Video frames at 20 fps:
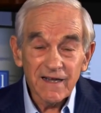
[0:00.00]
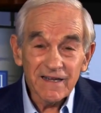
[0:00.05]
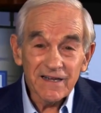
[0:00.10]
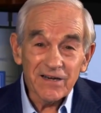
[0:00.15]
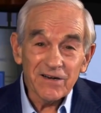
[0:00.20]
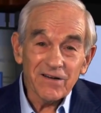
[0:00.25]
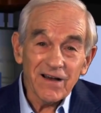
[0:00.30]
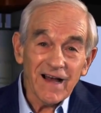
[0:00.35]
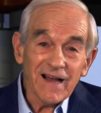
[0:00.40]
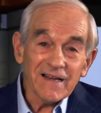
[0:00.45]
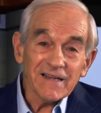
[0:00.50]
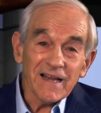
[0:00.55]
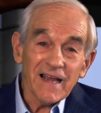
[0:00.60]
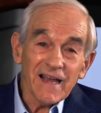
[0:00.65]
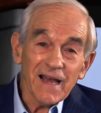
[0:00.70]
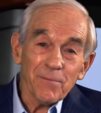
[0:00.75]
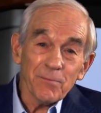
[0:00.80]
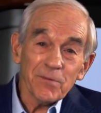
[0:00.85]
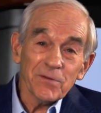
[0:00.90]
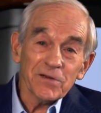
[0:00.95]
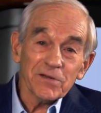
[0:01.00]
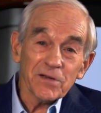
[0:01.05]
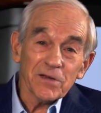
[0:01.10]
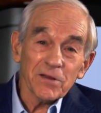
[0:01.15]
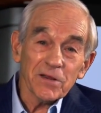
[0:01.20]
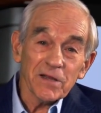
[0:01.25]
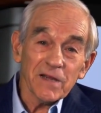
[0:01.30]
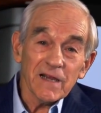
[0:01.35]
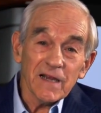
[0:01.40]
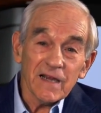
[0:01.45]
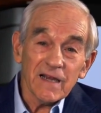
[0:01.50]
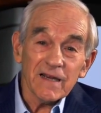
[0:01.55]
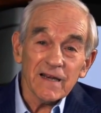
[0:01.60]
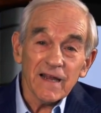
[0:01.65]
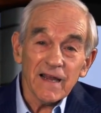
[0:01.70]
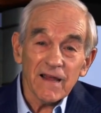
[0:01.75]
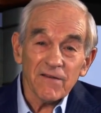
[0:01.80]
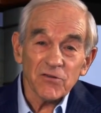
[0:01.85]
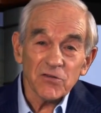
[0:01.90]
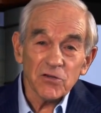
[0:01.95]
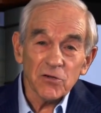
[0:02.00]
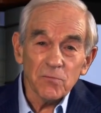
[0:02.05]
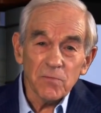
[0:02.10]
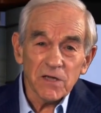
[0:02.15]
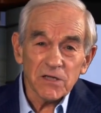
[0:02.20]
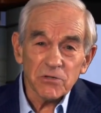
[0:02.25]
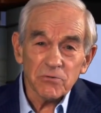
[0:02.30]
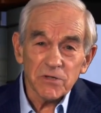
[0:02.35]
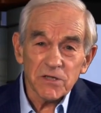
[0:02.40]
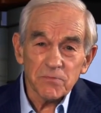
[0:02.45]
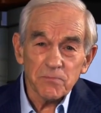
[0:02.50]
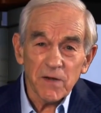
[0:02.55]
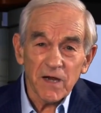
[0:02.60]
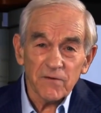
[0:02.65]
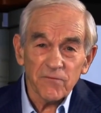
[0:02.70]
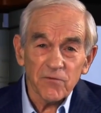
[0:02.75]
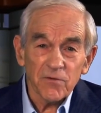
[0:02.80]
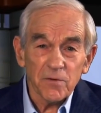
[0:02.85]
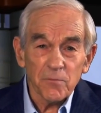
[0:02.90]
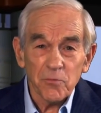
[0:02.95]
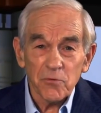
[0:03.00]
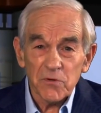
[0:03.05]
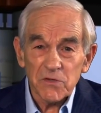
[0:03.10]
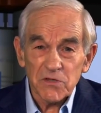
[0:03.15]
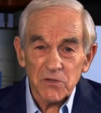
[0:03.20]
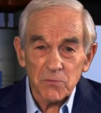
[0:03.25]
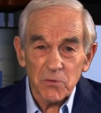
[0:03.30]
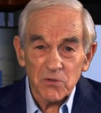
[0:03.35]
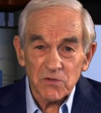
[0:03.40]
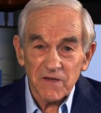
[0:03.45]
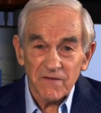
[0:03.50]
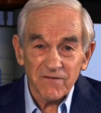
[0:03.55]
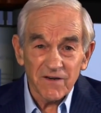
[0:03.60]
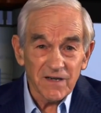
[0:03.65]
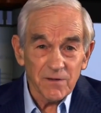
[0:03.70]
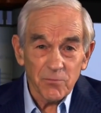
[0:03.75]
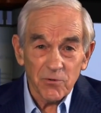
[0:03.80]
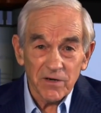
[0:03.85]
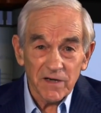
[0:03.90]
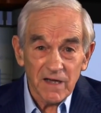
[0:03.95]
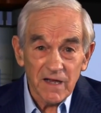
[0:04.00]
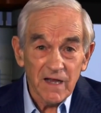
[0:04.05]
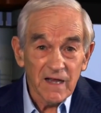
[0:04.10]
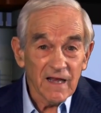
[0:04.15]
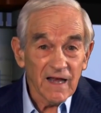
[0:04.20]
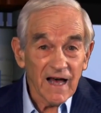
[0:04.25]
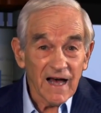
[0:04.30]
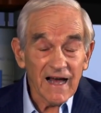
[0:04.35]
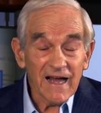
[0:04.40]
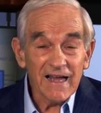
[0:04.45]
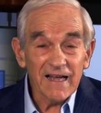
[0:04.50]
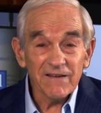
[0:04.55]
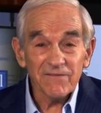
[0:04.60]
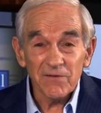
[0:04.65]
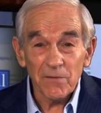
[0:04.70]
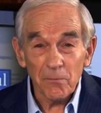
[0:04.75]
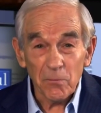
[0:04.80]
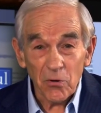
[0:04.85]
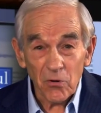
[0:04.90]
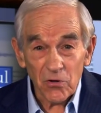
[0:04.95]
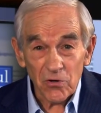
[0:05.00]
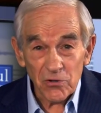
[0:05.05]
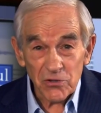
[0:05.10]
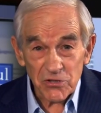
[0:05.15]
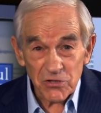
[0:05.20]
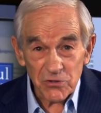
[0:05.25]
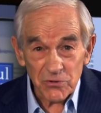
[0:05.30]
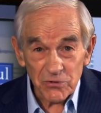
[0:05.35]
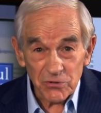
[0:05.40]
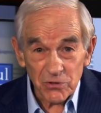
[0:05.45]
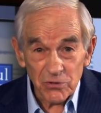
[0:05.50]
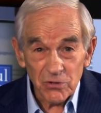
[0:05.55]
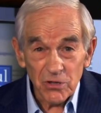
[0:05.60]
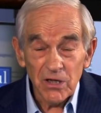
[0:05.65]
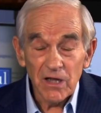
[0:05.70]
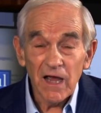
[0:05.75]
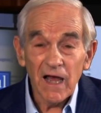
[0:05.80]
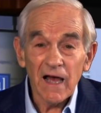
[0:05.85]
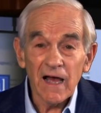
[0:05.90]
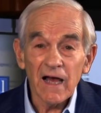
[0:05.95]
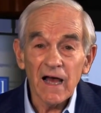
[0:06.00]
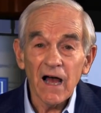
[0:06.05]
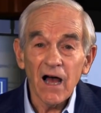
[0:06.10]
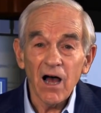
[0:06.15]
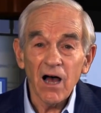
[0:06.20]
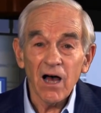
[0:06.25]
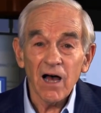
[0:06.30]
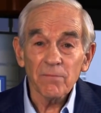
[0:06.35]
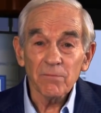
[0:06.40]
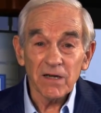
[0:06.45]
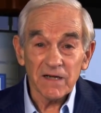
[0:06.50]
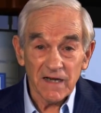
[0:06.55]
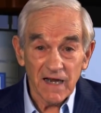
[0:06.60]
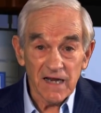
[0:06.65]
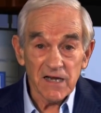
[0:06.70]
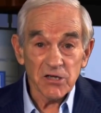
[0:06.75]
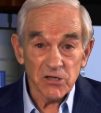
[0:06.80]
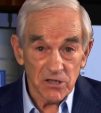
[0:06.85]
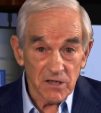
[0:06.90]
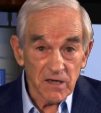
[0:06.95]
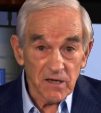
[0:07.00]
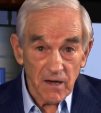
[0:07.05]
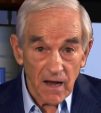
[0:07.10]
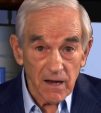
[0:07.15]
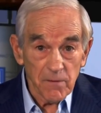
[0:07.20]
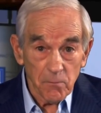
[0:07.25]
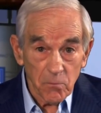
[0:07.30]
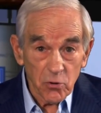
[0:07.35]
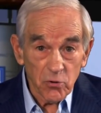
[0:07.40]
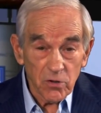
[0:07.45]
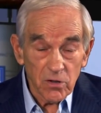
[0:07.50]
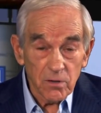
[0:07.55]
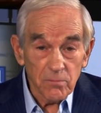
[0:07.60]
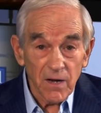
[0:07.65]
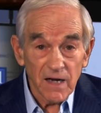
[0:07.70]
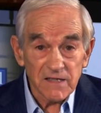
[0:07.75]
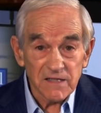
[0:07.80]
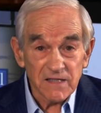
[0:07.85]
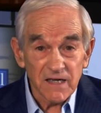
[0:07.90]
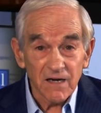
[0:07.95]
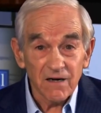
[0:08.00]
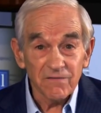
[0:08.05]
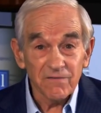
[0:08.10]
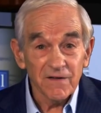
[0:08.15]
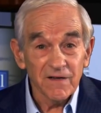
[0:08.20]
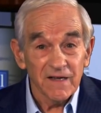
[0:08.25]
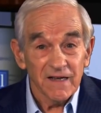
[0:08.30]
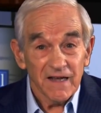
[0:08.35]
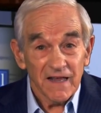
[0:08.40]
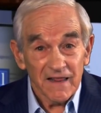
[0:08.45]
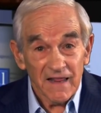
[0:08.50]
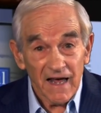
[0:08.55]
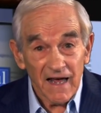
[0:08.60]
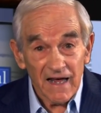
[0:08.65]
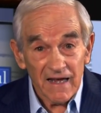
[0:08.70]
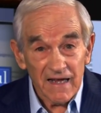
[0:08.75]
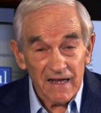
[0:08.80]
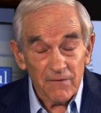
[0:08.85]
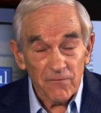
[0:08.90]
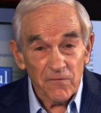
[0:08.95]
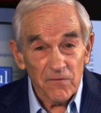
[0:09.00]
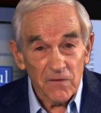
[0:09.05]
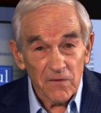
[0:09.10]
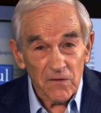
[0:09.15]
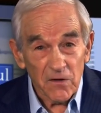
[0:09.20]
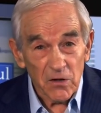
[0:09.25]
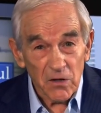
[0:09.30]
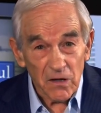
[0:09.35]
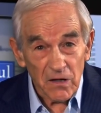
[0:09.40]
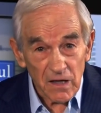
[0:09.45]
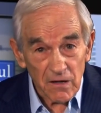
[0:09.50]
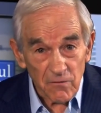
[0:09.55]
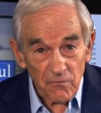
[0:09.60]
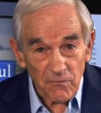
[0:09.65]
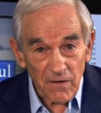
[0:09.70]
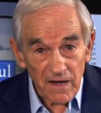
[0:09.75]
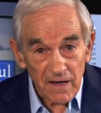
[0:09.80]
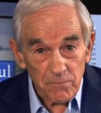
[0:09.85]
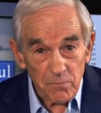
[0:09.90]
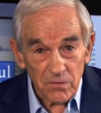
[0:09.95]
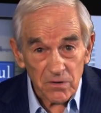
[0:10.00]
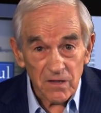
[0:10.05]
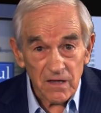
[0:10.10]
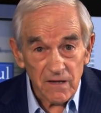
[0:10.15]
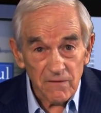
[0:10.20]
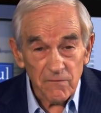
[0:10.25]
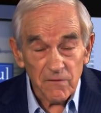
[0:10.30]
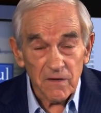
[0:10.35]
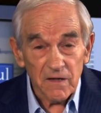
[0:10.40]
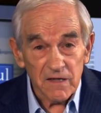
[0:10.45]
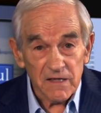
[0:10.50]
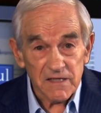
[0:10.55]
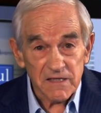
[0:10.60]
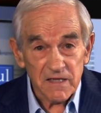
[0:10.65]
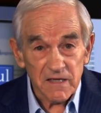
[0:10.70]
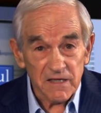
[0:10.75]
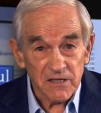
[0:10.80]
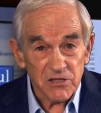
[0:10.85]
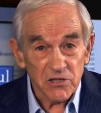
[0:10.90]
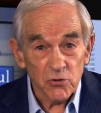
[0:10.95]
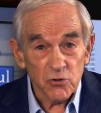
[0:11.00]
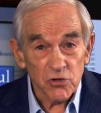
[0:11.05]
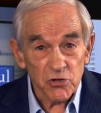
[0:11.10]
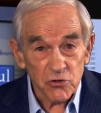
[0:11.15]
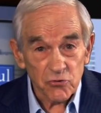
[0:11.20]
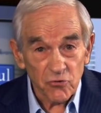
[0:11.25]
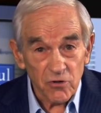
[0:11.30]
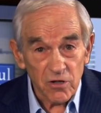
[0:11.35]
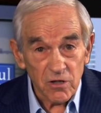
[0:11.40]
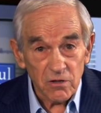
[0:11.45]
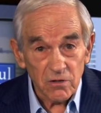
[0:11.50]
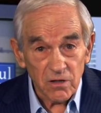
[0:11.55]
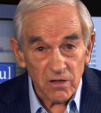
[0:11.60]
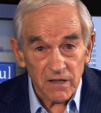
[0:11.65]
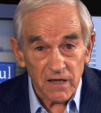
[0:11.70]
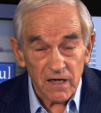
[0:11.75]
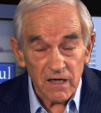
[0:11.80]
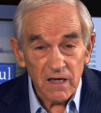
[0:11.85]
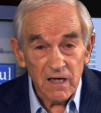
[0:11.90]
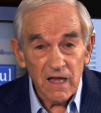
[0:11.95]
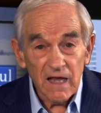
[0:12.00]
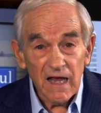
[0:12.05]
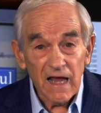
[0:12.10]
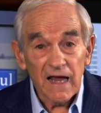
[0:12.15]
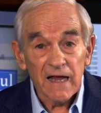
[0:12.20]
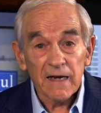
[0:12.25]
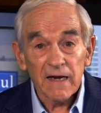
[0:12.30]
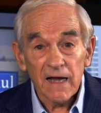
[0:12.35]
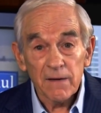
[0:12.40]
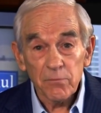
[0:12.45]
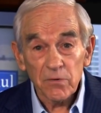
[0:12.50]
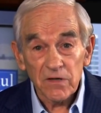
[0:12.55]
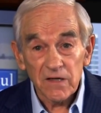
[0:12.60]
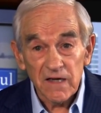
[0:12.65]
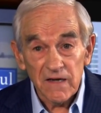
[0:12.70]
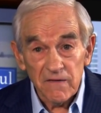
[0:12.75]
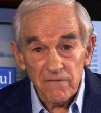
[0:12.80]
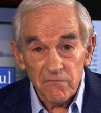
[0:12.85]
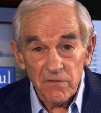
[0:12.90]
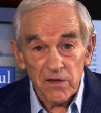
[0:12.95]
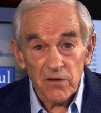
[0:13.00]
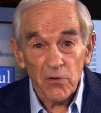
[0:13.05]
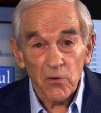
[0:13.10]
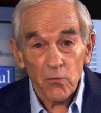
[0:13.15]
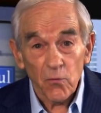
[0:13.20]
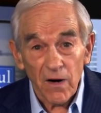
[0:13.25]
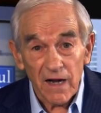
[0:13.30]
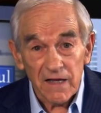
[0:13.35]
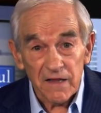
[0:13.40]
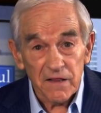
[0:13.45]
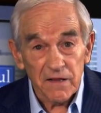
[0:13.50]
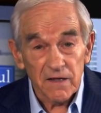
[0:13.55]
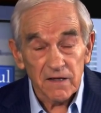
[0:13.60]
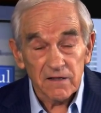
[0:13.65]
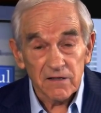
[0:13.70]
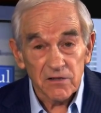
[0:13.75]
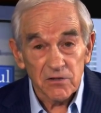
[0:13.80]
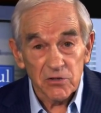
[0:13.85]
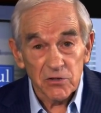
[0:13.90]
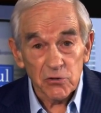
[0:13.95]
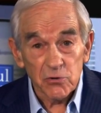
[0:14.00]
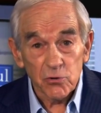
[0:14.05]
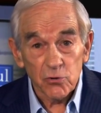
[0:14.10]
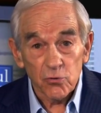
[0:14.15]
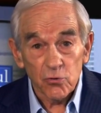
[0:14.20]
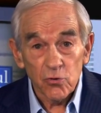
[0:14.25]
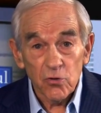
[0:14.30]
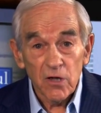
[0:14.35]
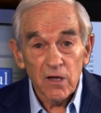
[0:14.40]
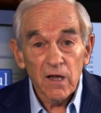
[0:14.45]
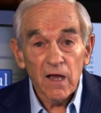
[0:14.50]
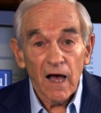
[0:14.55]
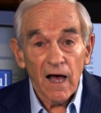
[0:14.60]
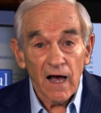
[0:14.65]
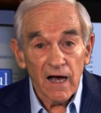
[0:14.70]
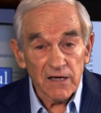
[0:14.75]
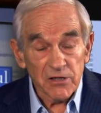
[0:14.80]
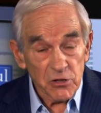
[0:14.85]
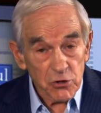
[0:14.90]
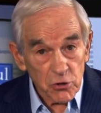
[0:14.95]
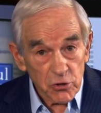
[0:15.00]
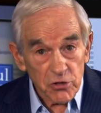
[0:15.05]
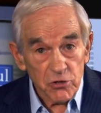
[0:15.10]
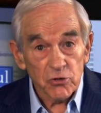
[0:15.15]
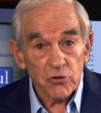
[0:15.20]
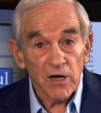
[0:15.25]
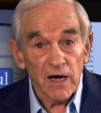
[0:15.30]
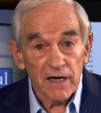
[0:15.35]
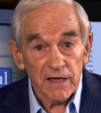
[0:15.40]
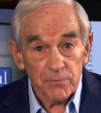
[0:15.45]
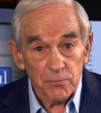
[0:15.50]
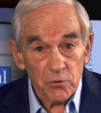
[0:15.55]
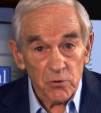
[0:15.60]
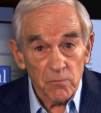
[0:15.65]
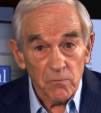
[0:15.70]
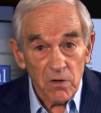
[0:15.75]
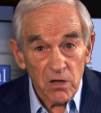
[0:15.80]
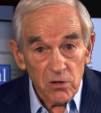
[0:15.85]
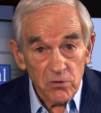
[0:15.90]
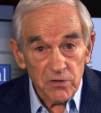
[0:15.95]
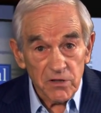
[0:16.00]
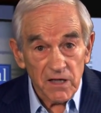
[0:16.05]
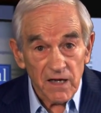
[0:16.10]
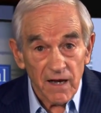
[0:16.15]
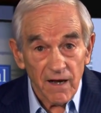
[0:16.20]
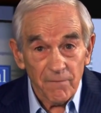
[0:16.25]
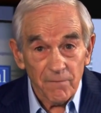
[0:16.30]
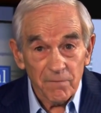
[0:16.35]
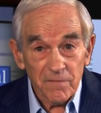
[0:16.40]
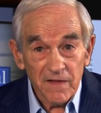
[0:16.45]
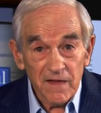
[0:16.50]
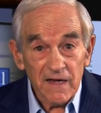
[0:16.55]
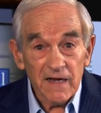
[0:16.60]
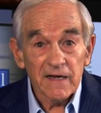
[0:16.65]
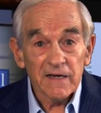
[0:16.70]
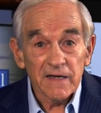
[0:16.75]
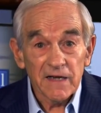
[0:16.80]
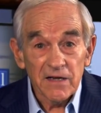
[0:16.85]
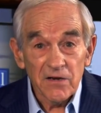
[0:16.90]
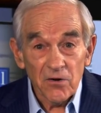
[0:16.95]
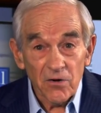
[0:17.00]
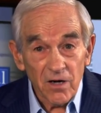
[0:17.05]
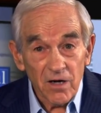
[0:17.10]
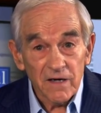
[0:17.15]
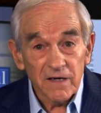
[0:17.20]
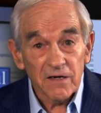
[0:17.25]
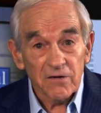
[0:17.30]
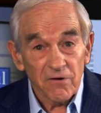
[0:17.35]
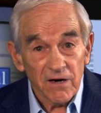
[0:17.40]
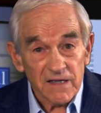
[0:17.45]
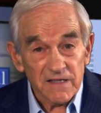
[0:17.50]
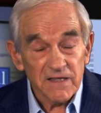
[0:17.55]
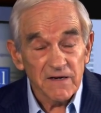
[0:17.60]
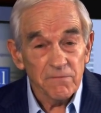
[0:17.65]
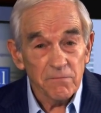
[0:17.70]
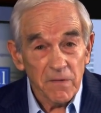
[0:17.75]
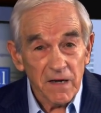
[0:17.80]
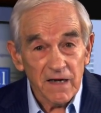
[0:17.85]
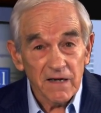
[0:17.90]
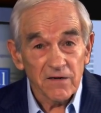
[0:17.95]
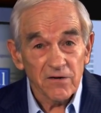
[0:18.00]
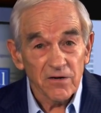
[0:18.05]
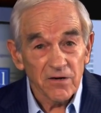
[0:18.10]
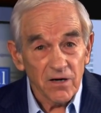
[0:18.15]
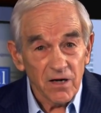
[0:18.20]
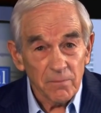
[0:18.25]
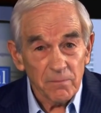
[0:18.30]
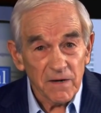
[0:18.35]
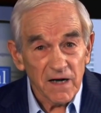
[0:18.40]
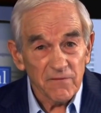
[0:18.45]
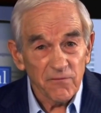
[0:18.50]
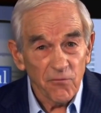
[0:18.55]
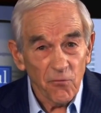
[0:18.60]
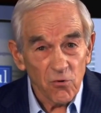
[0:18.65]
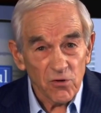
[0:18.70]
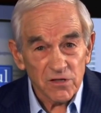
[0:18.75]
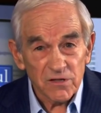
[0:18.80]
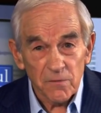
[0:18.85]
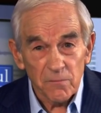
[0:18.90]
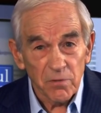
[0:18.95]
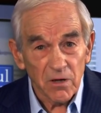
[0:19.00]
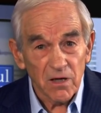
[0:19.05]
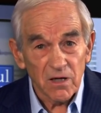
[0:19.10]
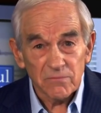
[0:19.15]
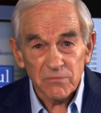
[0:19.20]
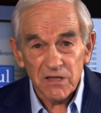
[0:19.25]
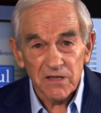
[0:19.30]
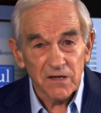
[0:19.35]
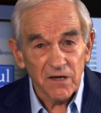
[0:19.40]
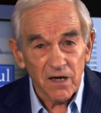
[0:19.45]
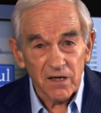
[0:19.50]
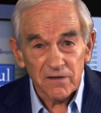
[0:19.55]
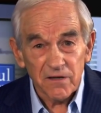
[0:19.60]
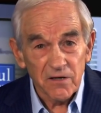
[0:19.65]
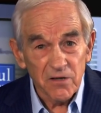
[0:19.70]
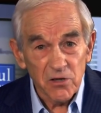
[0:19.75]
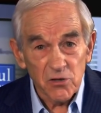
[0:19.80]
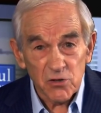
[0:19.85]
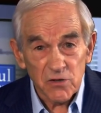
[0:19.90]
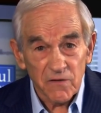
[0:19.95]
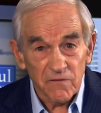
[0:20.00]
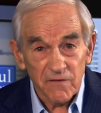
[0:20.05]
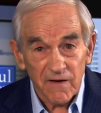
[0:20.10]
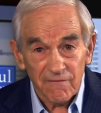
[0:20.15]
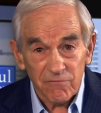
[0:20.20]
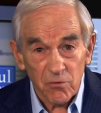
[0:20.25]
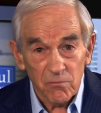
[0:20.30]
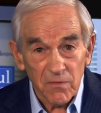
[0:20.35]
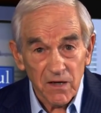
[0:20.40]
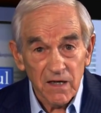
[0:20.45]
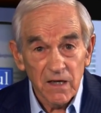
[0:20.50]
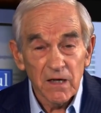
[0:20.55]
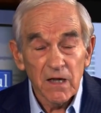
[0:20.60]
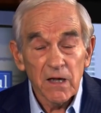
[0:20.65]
You know, I happen to think and have so much respect for the principles of liberty. I have a personal obligation I put on myself that if I believe in these things so strongly and I believe they're the right thing to do, I should try to promote them in a non-aggressive manner, not by force of bombs and not the use of government,